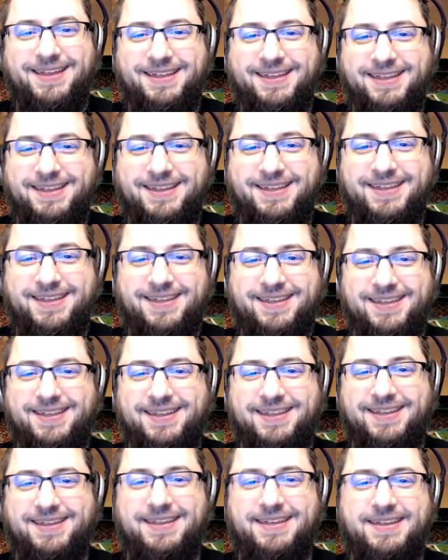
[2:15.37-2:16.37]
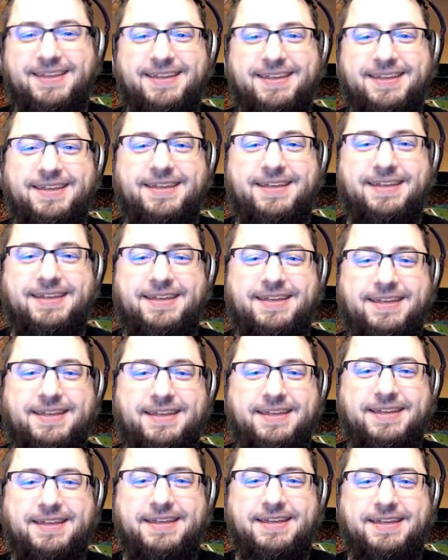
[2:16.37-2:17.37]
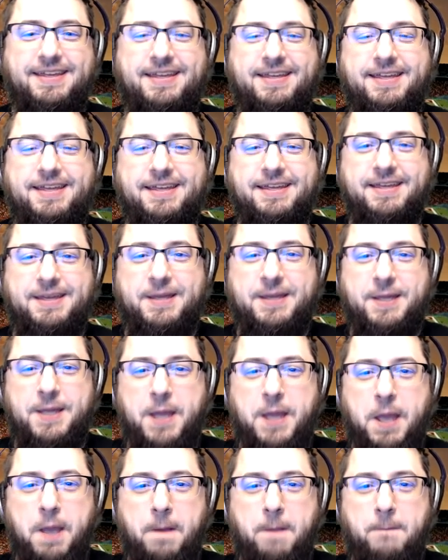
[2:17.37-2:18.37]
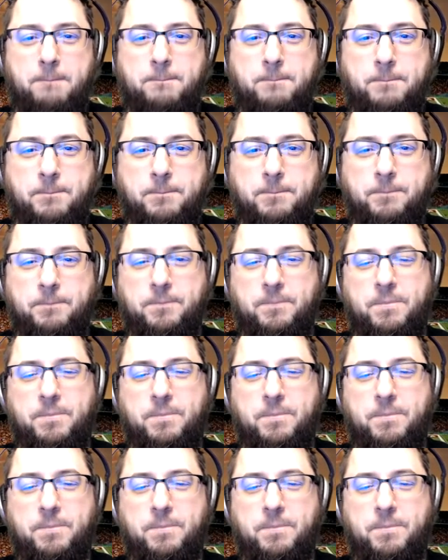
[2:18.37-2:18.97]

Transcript: The person shown says nothing.